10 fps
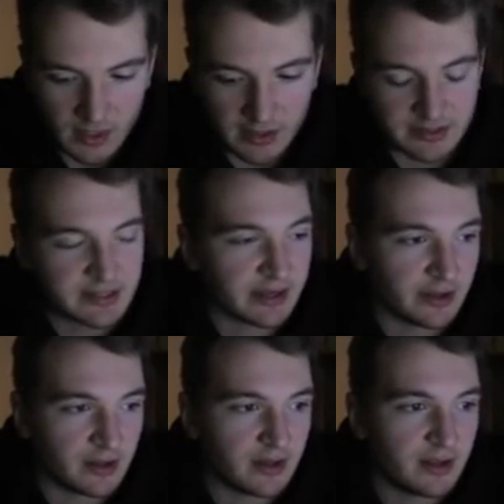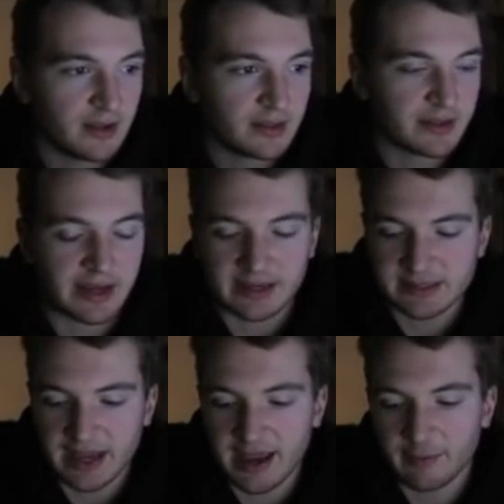until the next
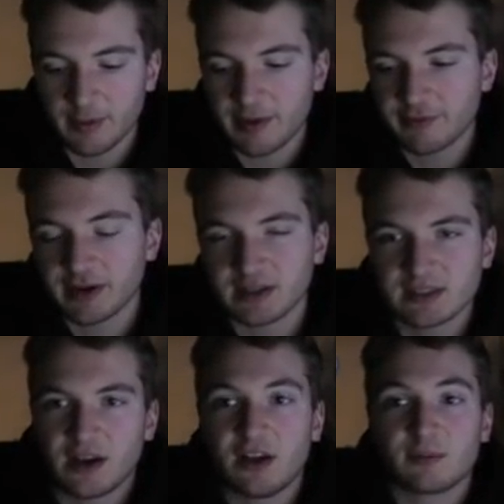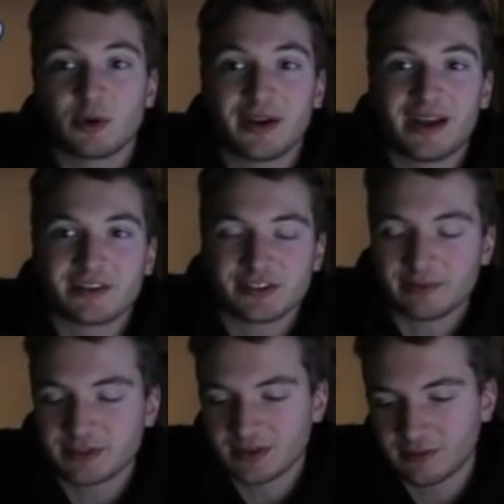game. And my friend is calling me right now, so
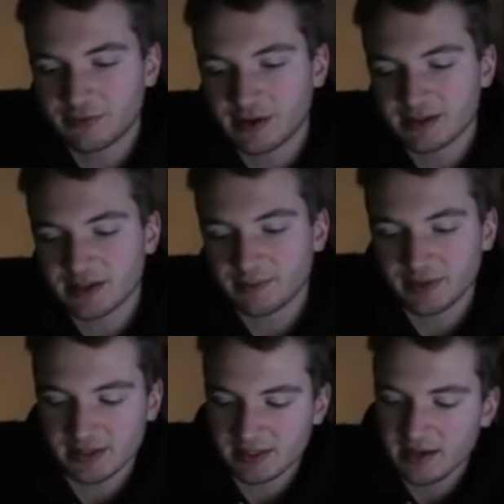I'm just going to finish up this